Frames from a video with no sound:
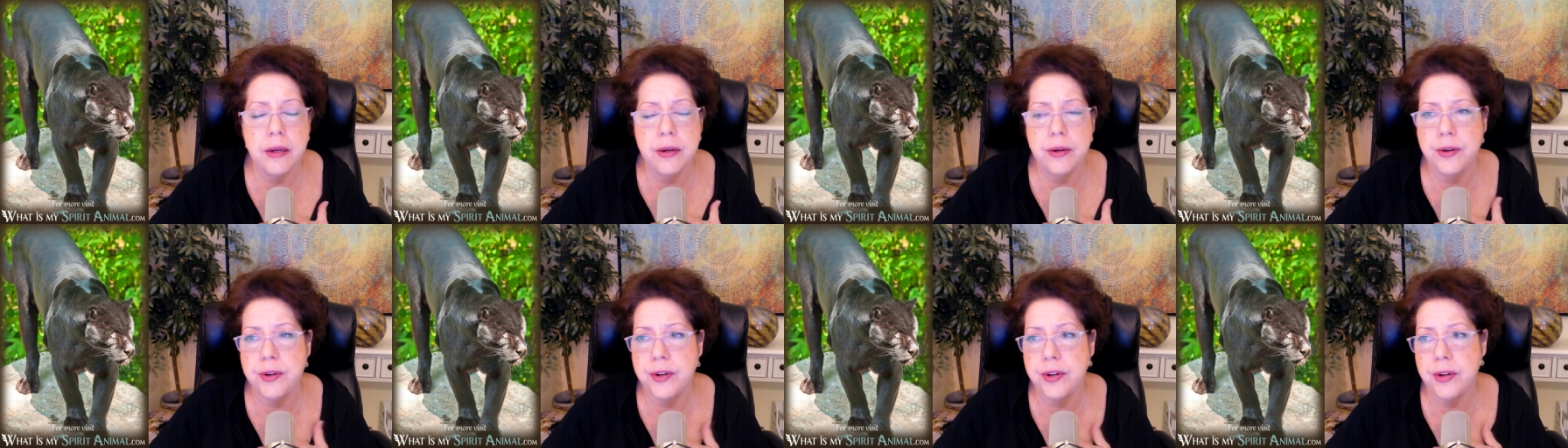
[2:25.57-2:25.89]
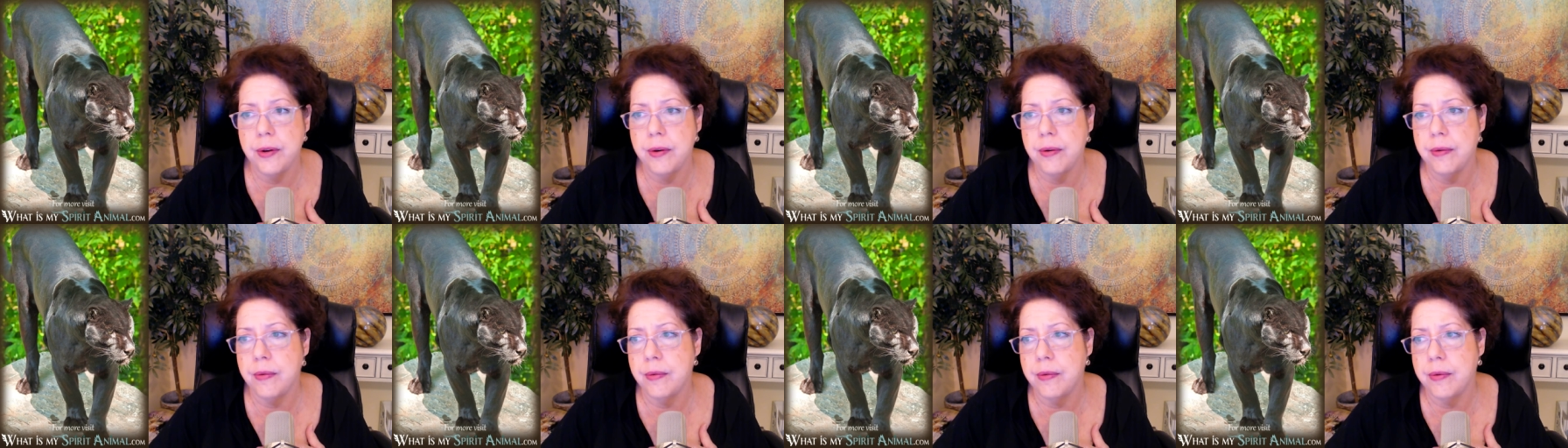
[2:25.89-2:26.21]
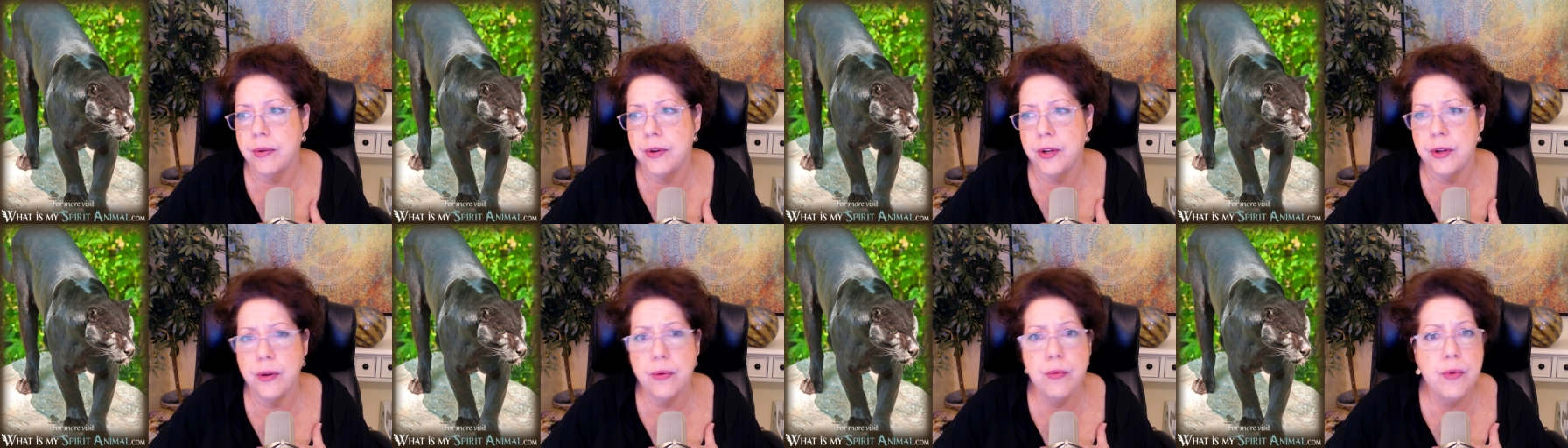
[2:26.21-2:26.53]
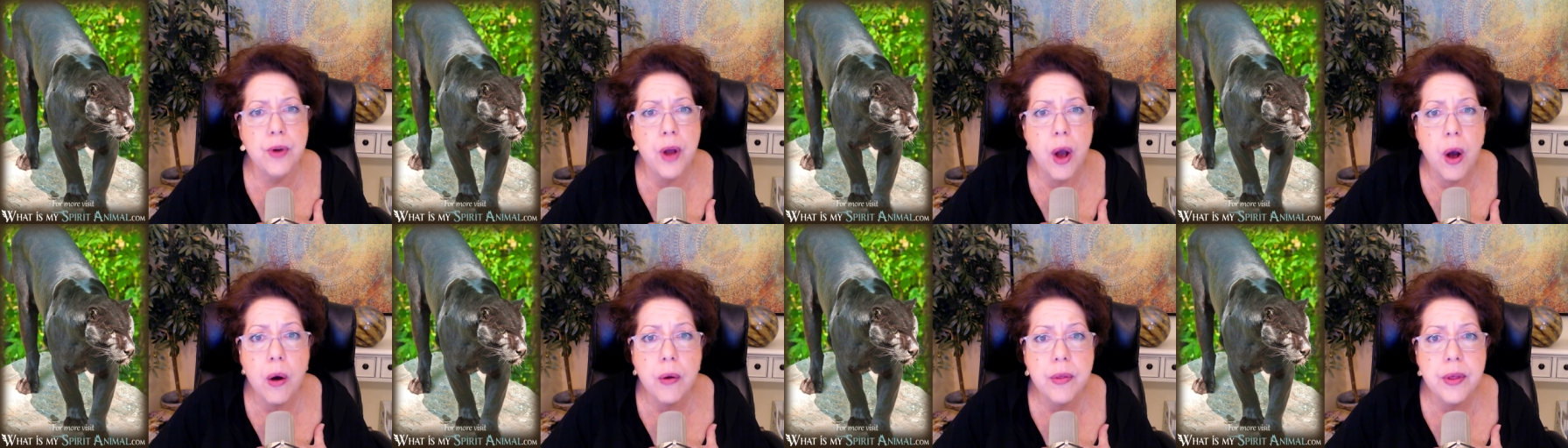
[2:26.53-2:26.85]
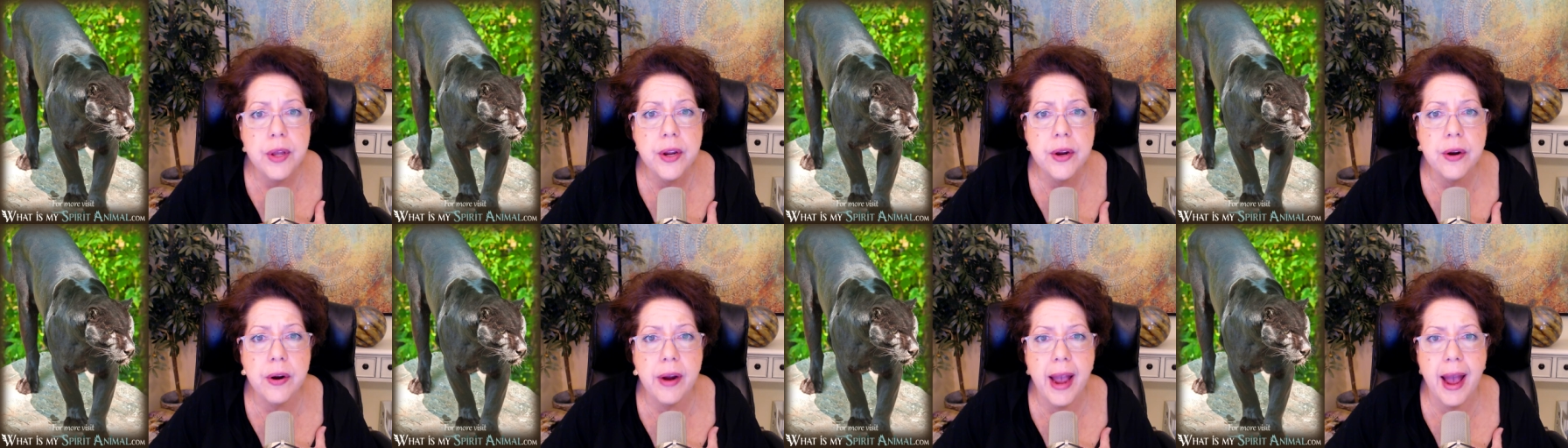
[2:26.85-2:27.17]
Do, do you know
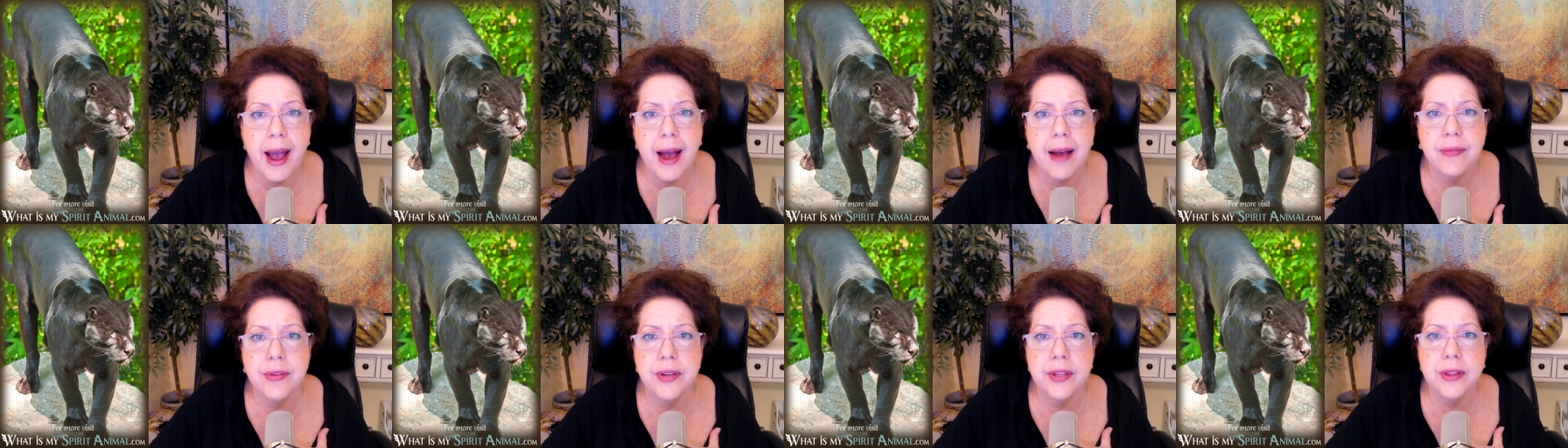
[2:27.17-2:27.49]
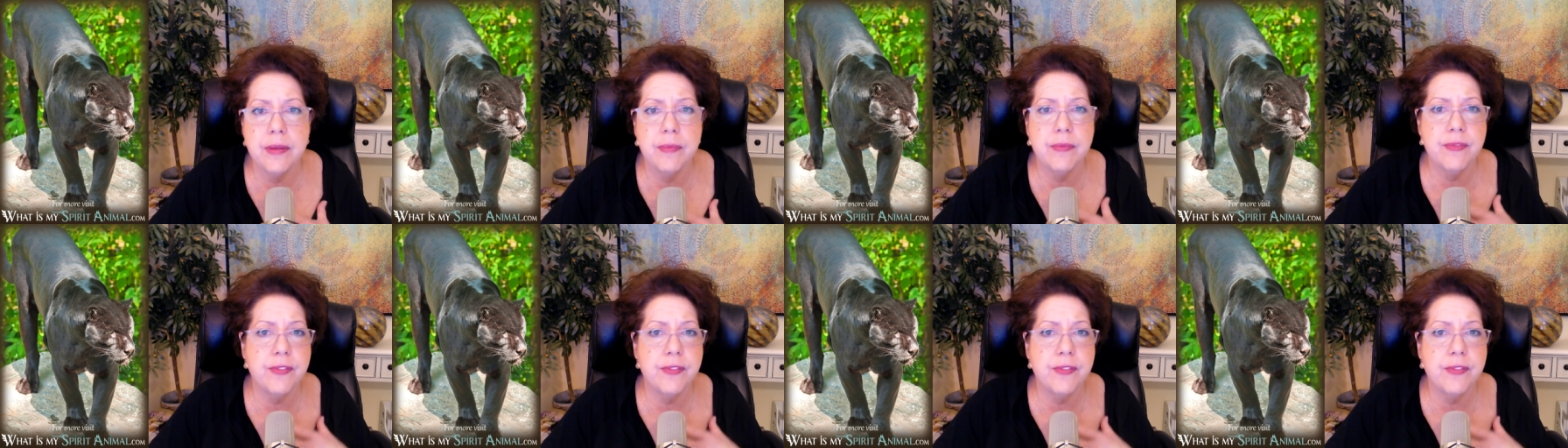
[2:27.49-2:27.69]
that you're having them?